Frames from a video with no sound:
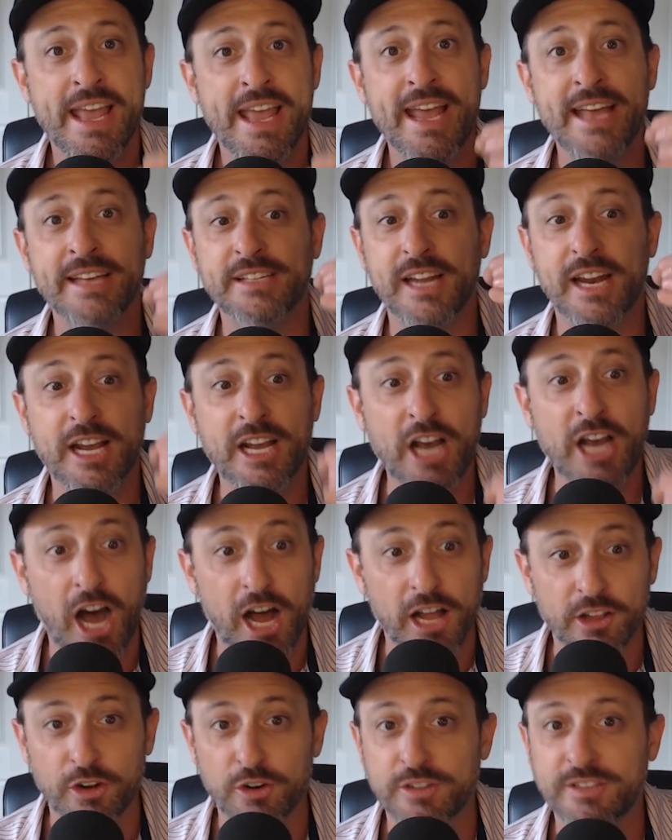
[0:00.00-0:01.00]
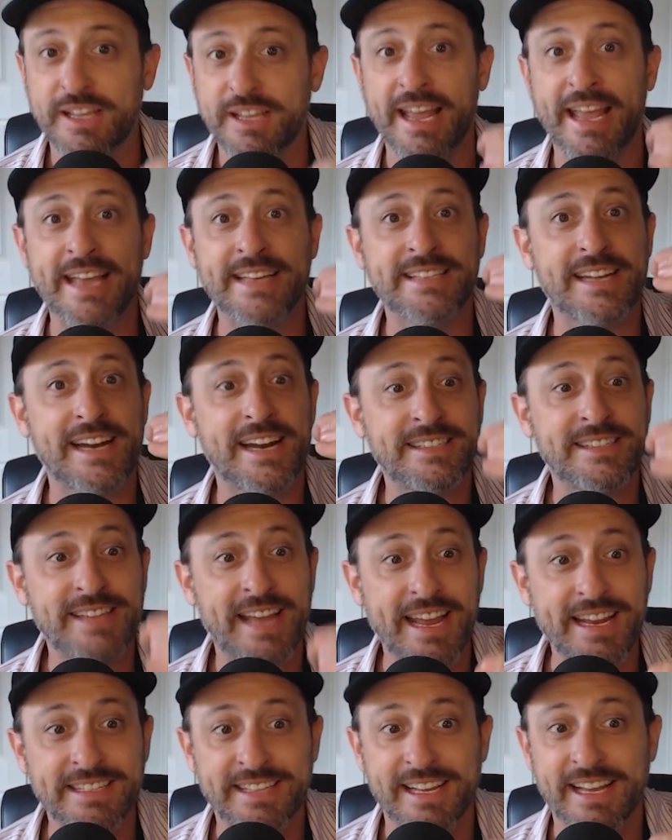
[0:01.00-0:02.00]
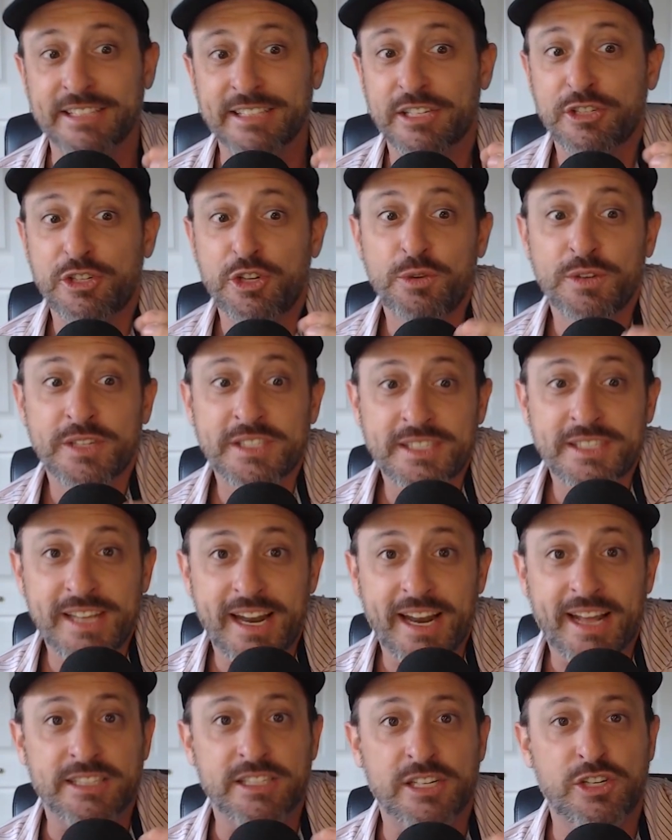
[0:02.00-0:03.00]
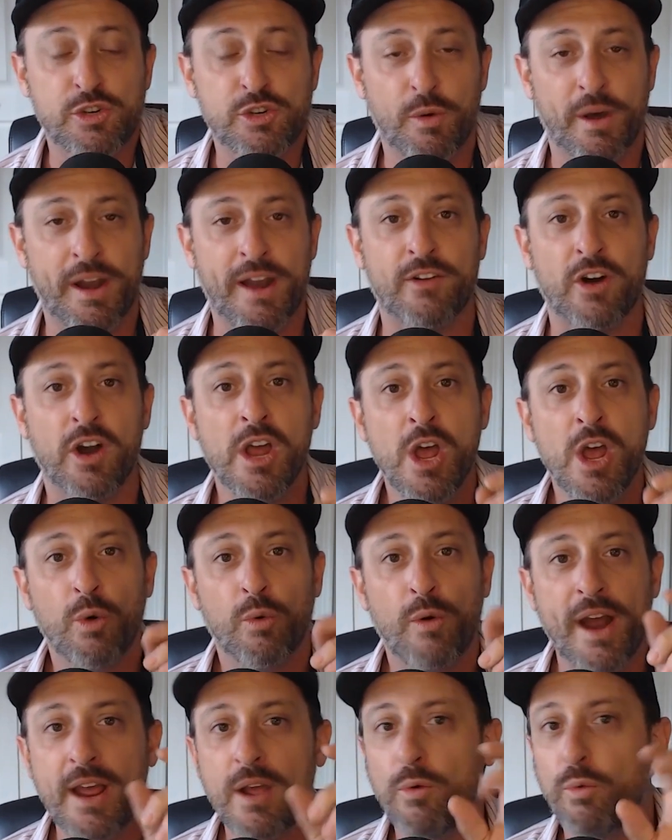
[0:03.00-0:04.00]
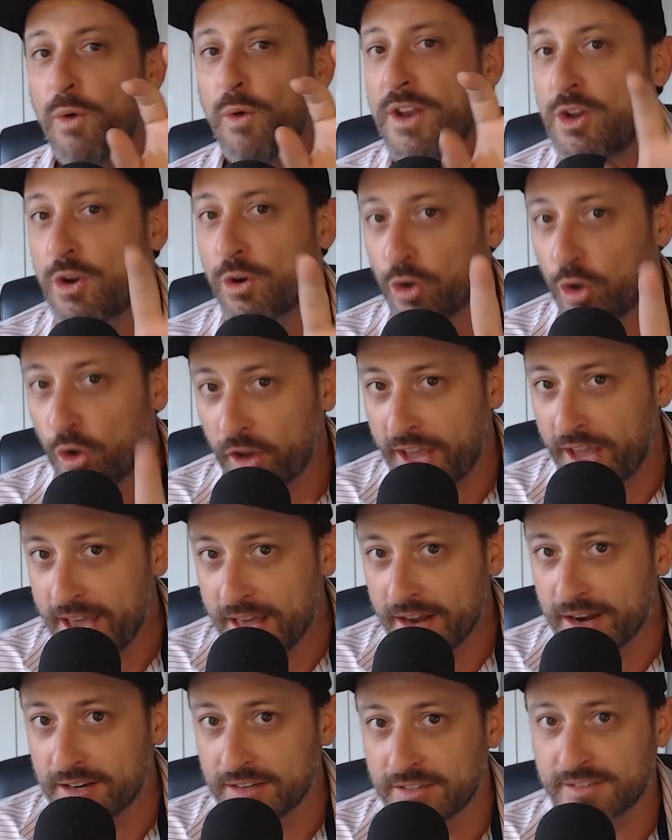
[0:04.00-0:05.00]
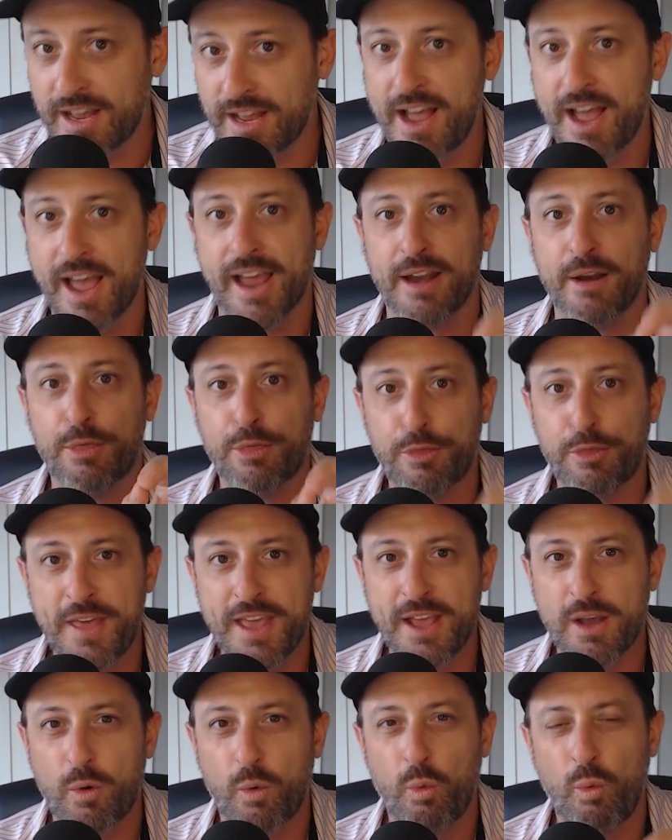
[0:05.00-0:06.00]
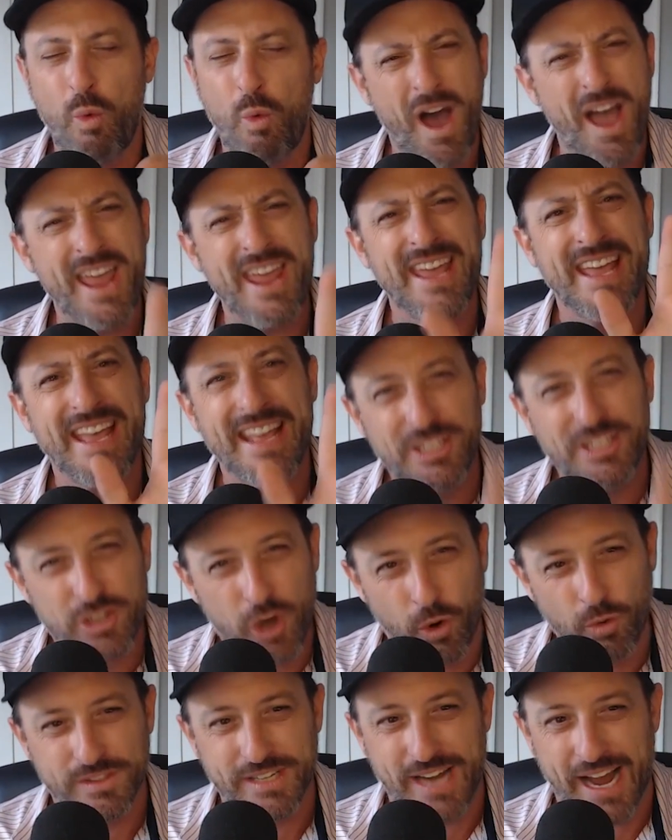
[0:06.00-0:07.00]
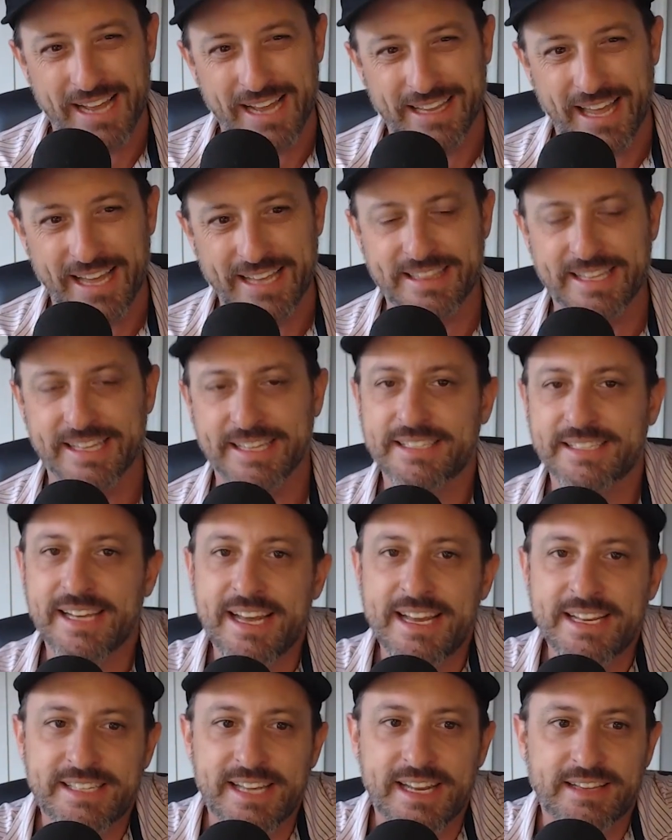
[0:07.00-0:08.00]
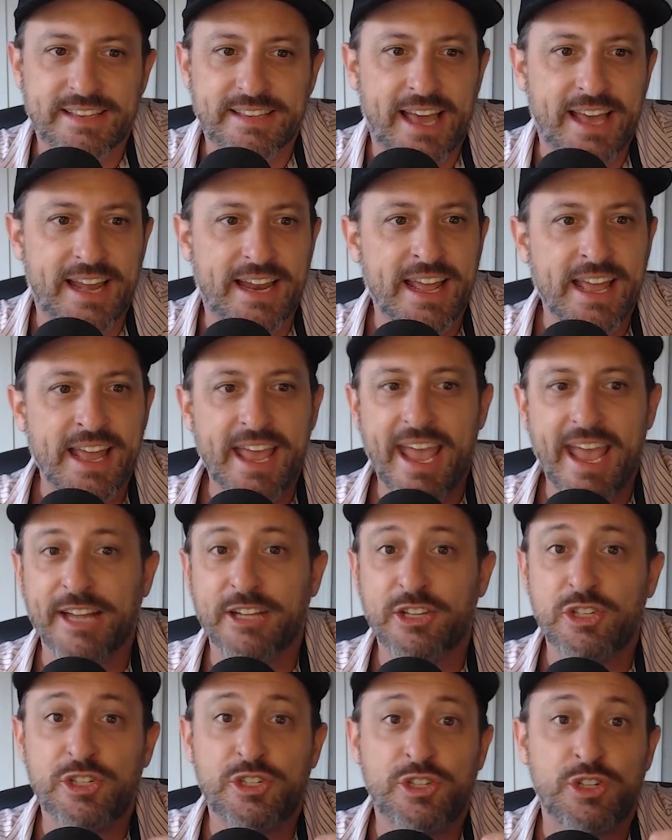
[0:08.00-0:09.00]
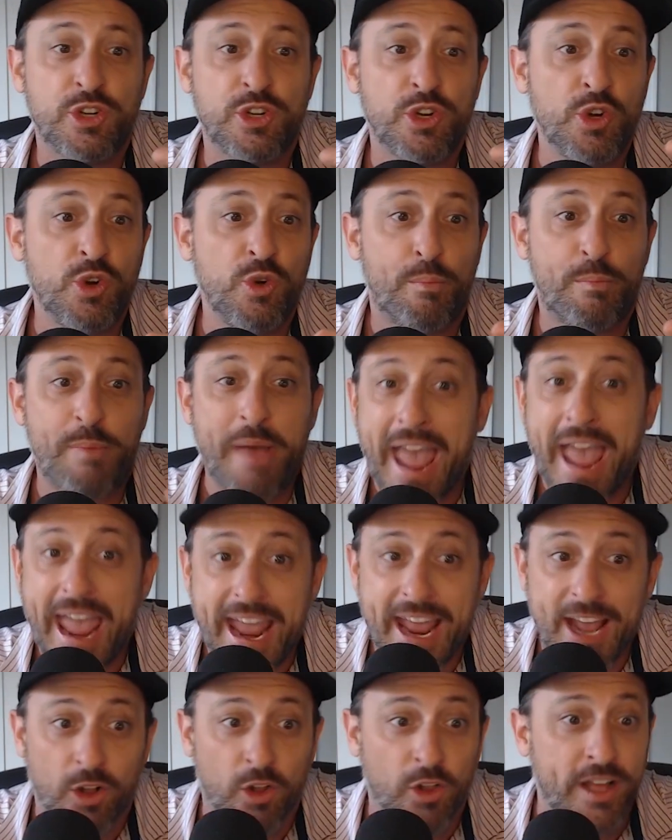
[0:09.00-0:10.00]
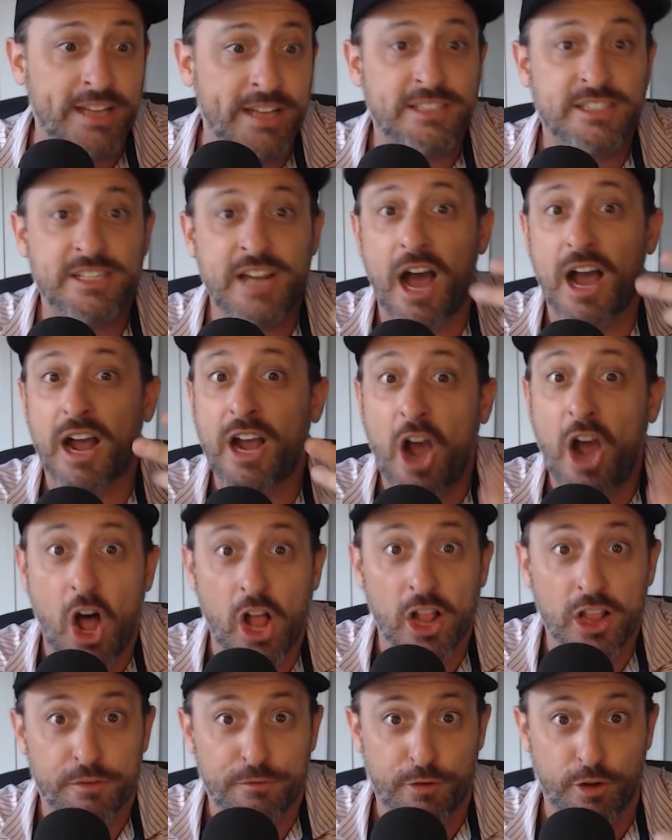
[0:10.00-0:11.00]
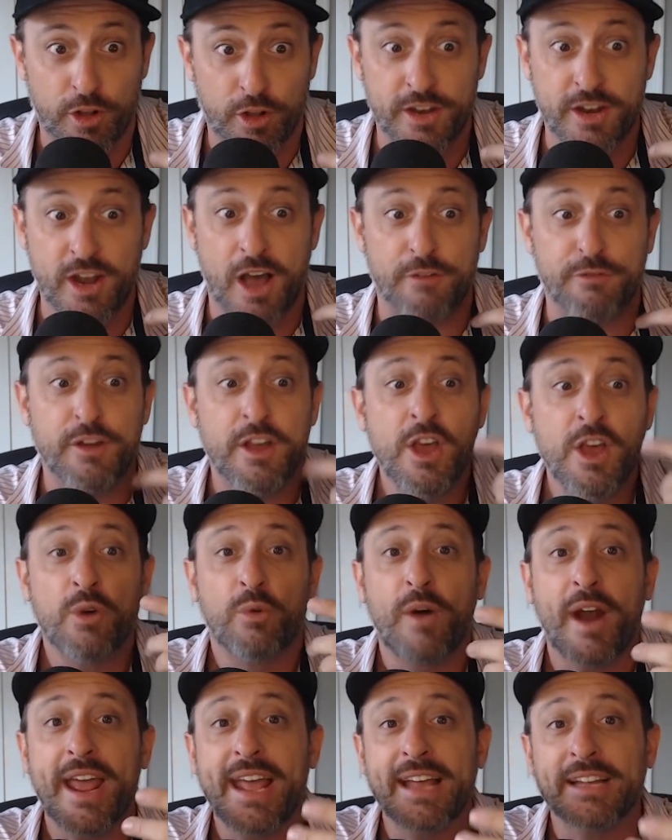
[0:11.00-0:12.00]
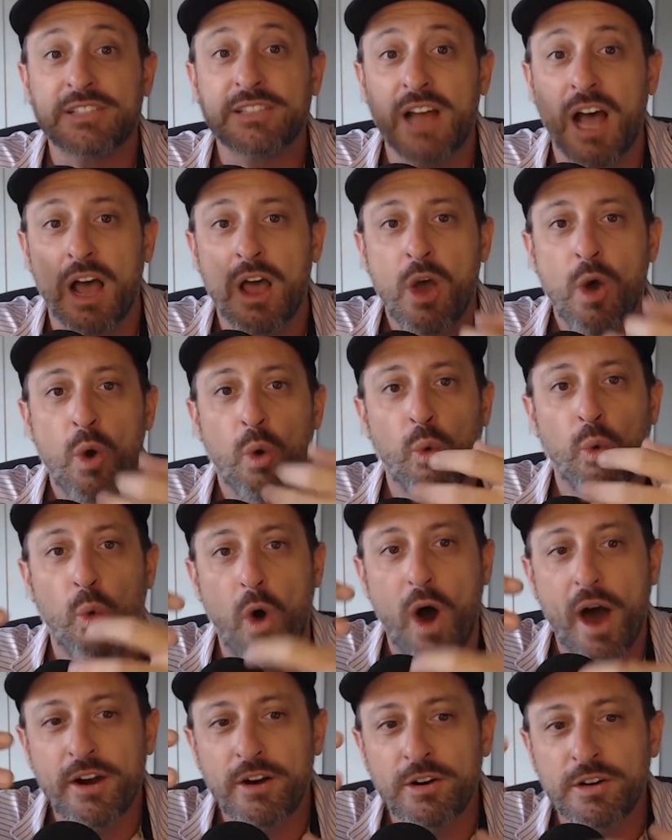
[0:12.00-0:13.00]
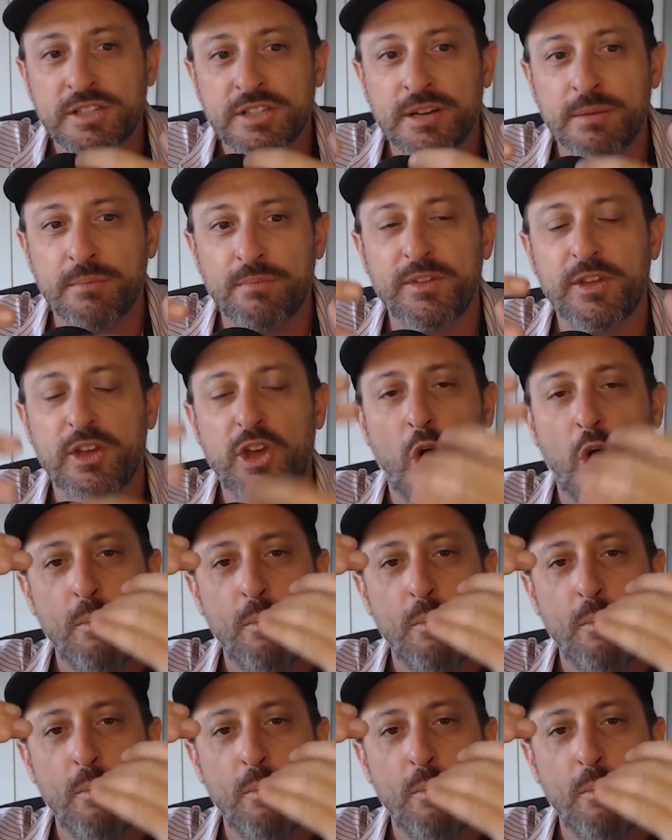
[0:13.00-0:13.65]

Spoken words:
Is it a colored thing? Is it a tasting? Is it too acidic? Is it too whatever? Right? When you're looking at a design, think, why don't I like this? Is it that it's too pale? It's not colorful enough, right? It's not, go